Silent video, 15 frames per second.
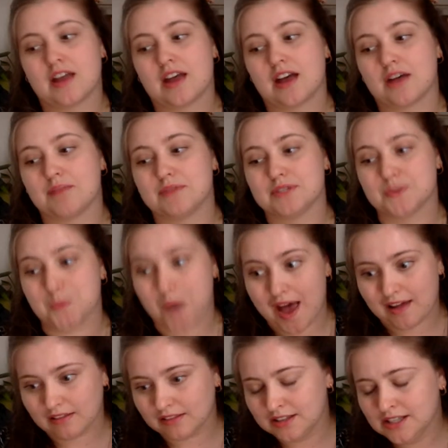as
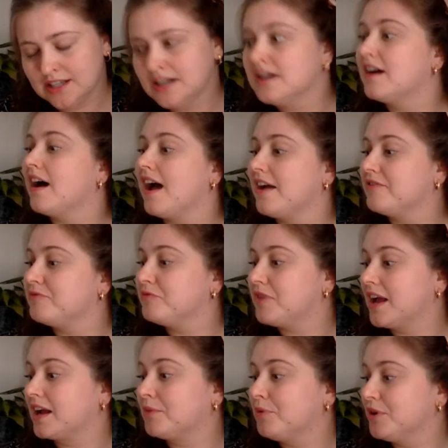well. I've
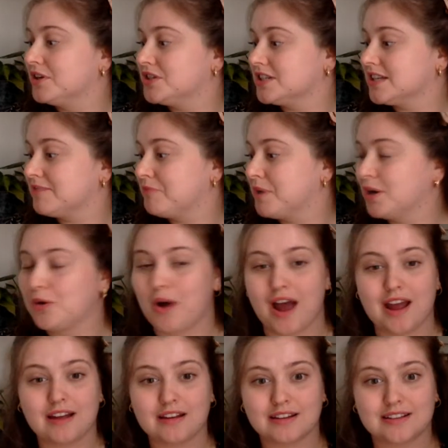apologized. I've been
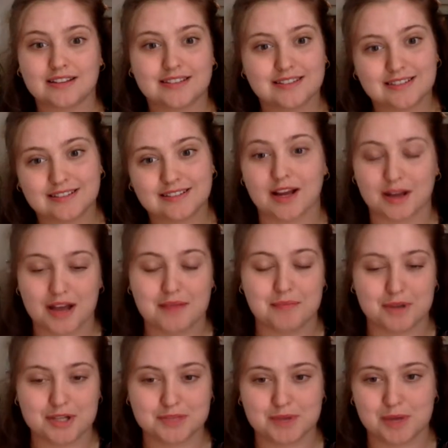quite, like
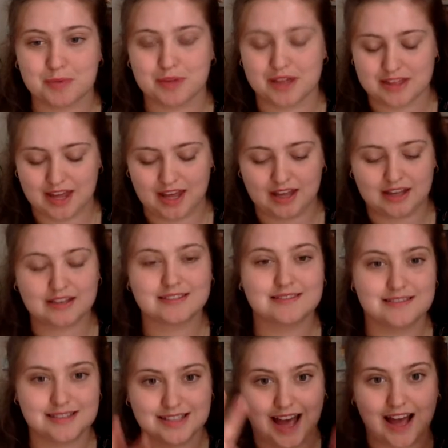most people, I think,
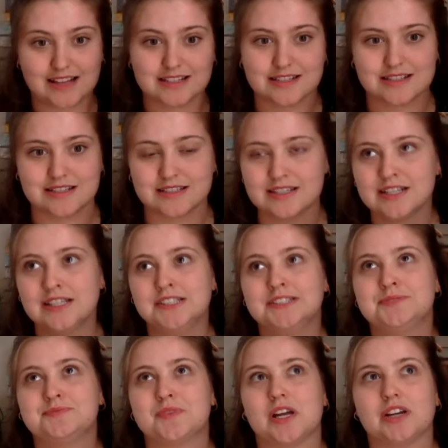scattered
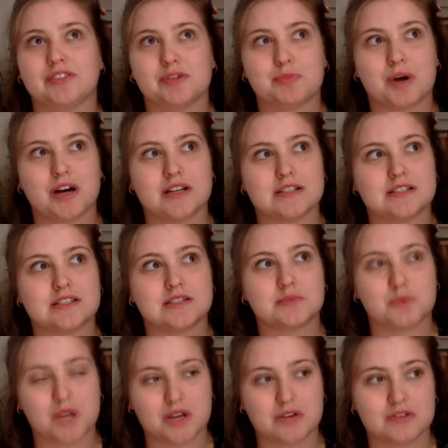over the past
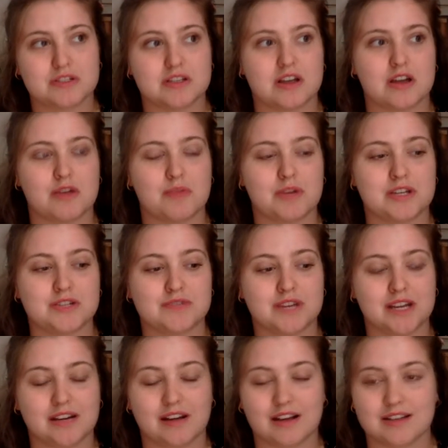week or so, but it's
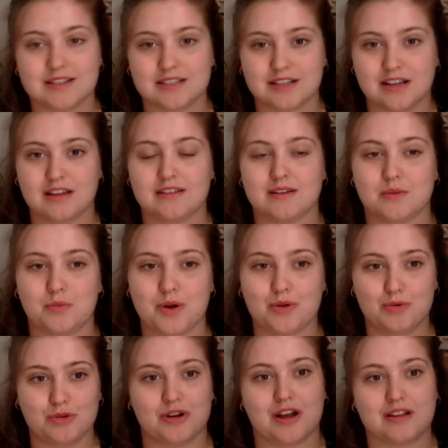really nice to know that we're
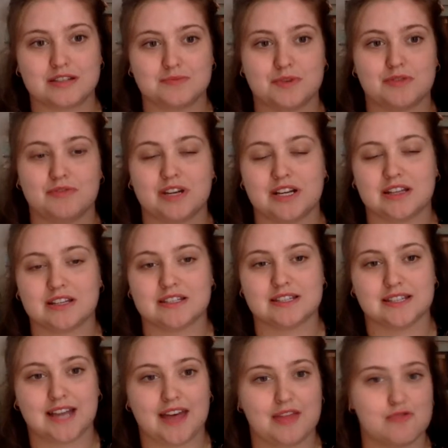all going to be reading this
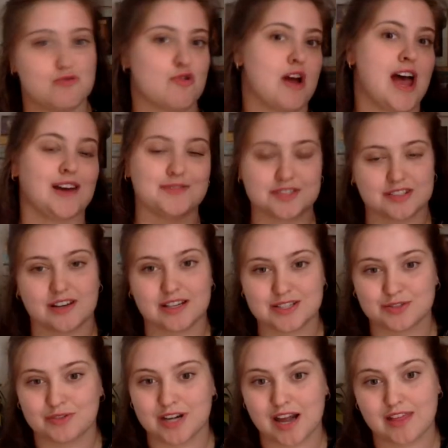together or have
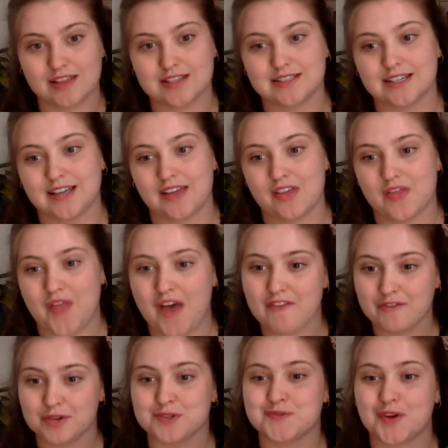started reading this together. That
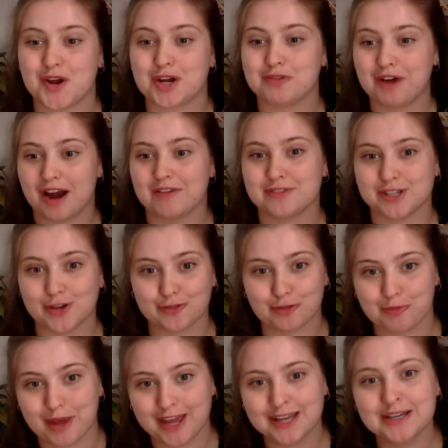feels very grounding for
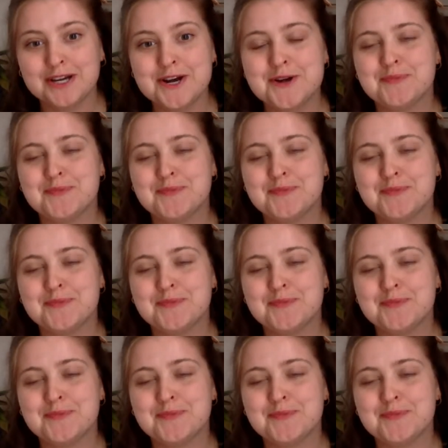me.